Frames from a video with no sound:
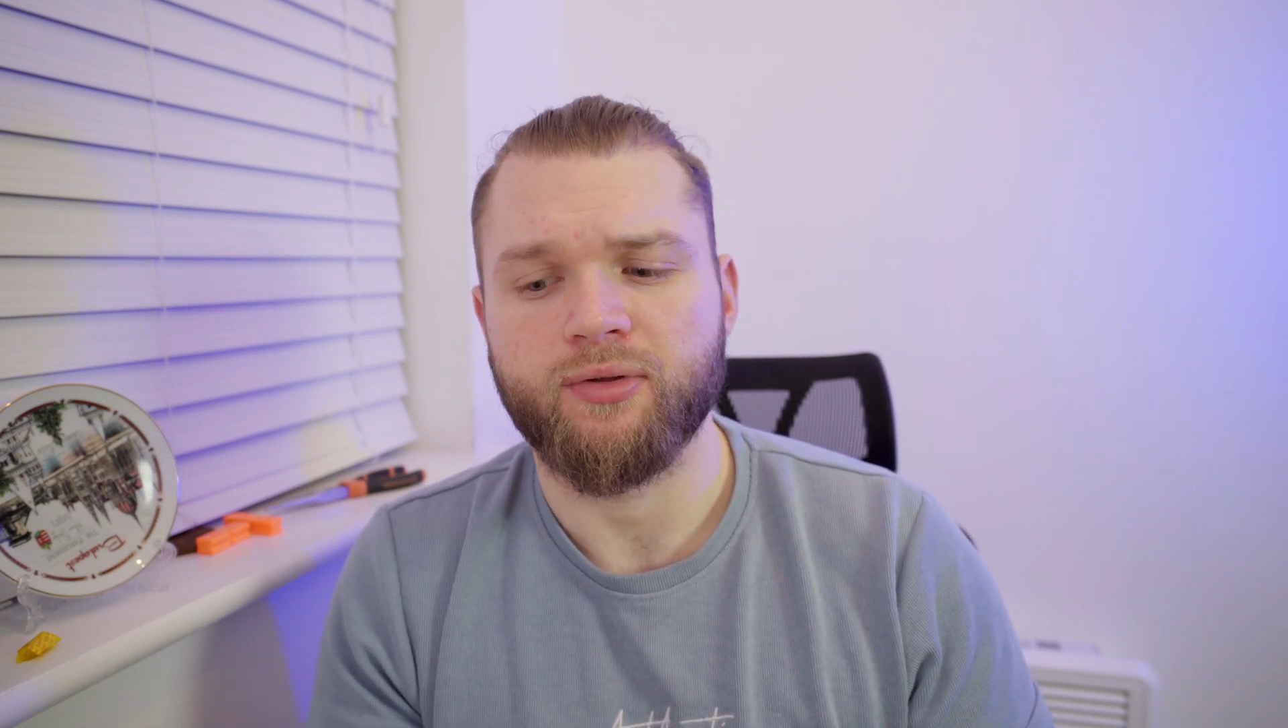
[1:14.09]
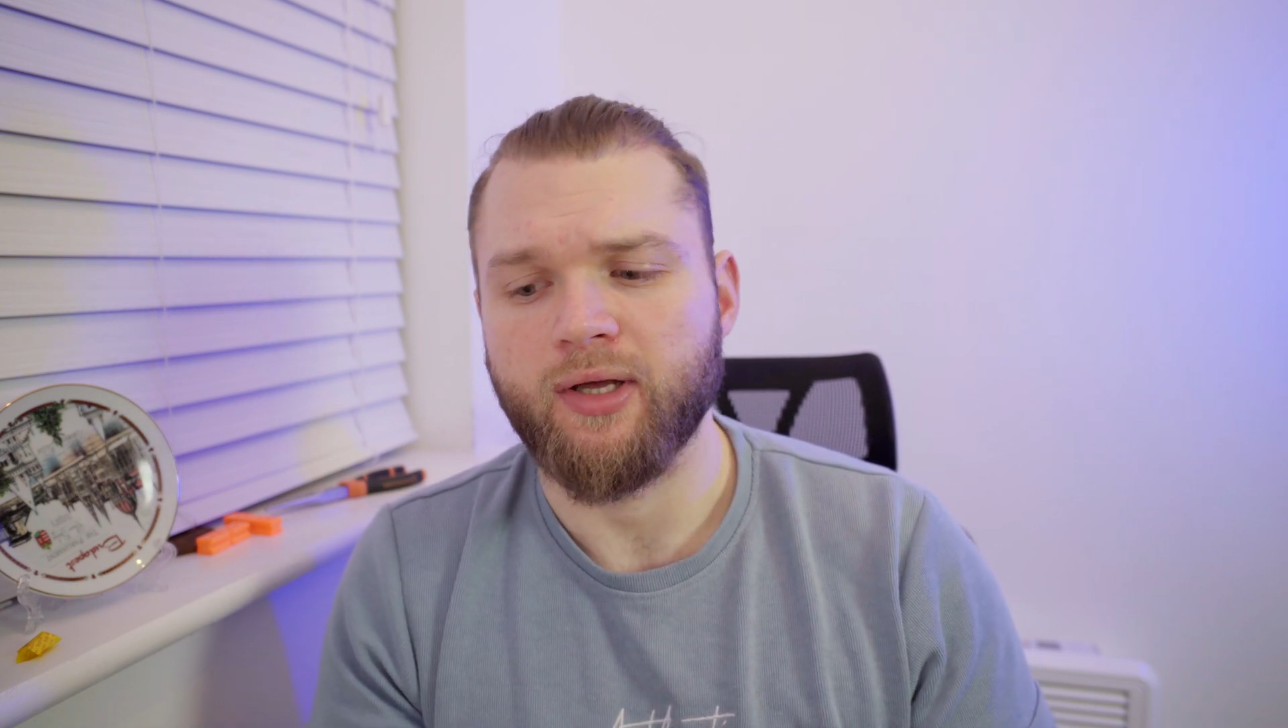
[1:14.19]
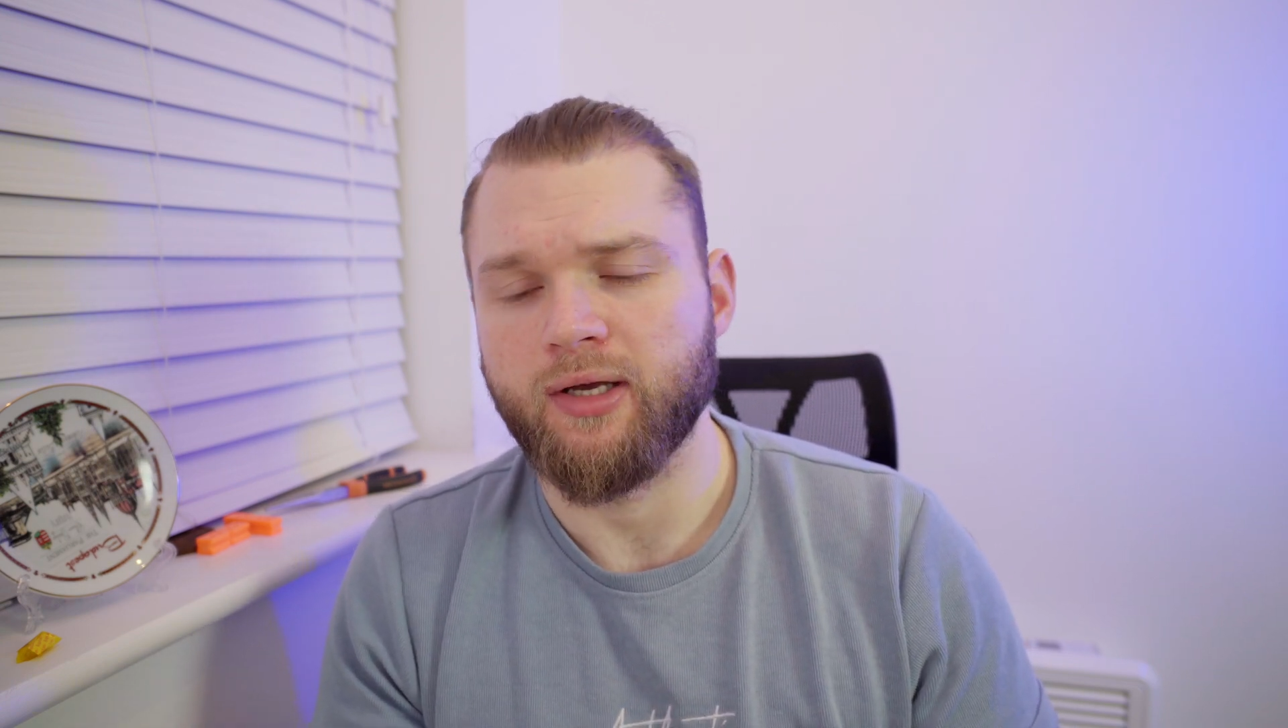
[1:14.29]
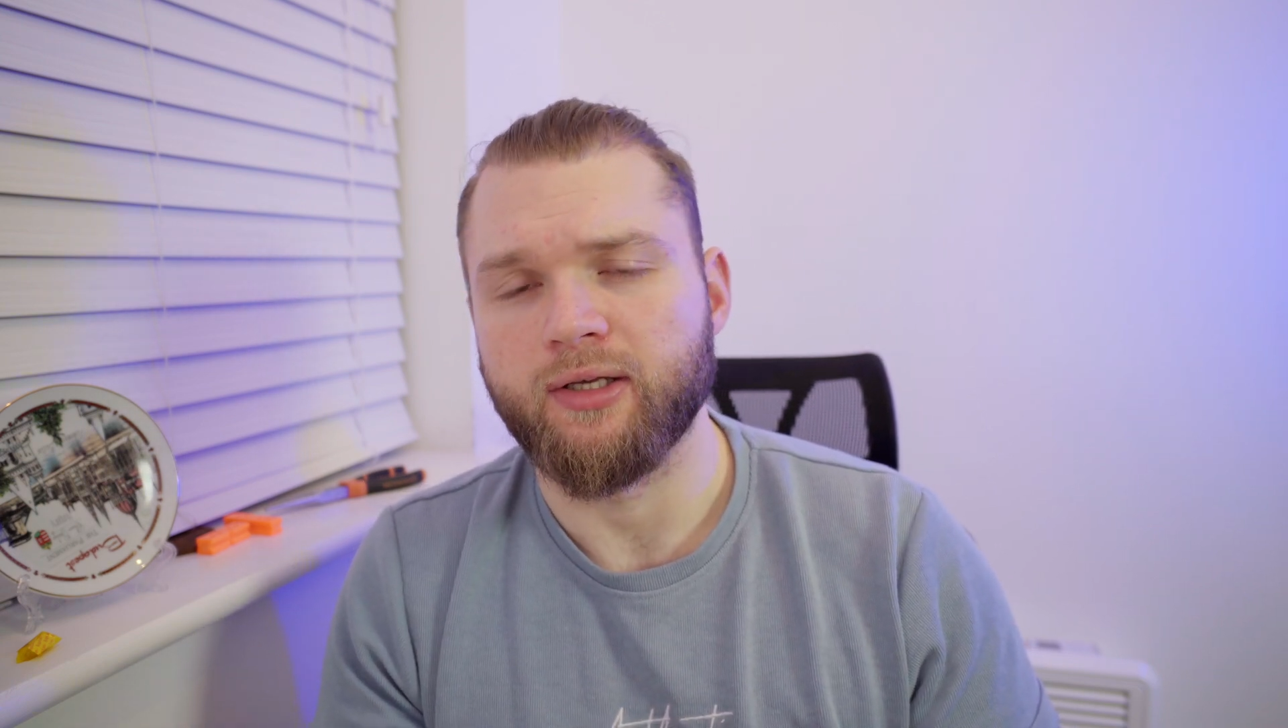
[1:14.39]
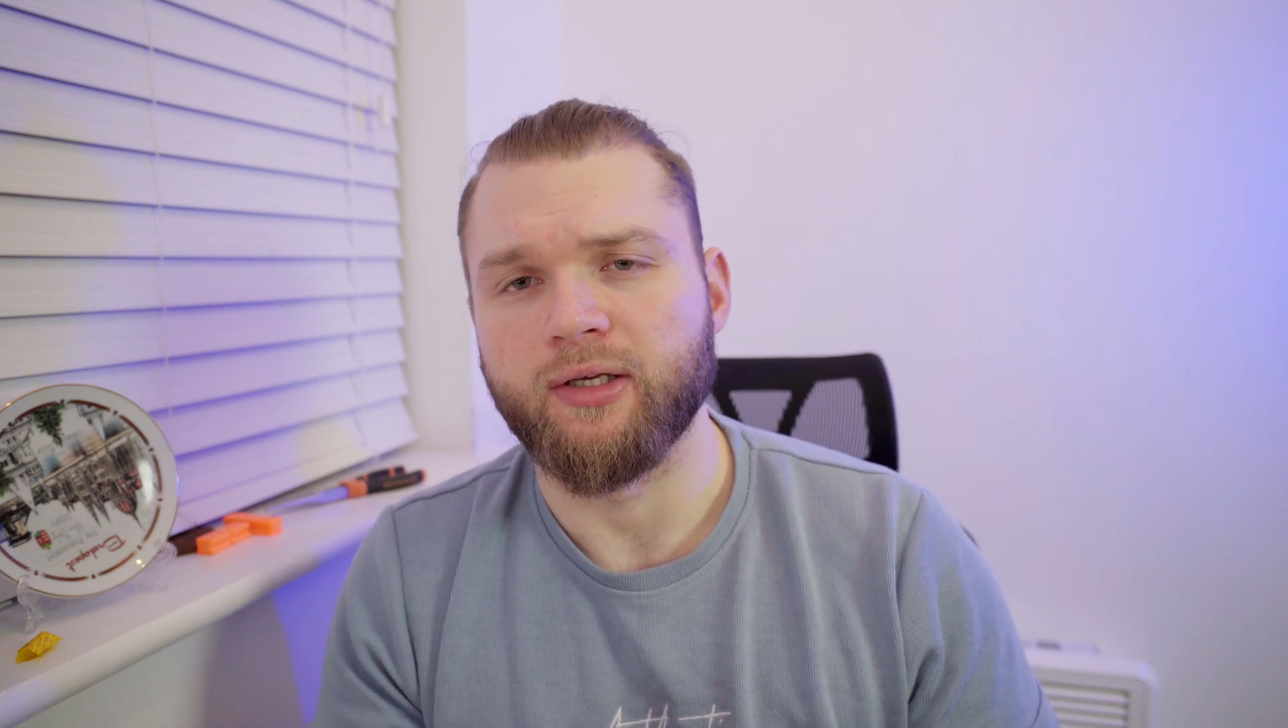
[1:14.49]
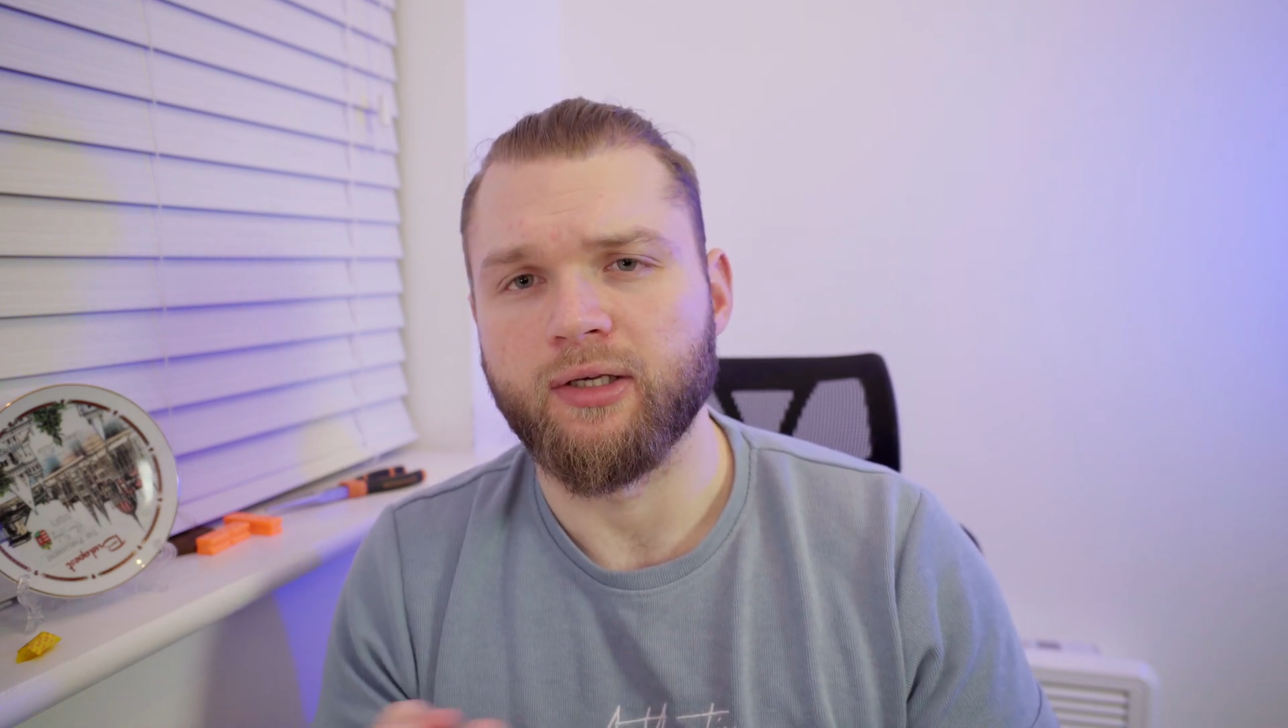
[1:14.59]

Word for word: that I can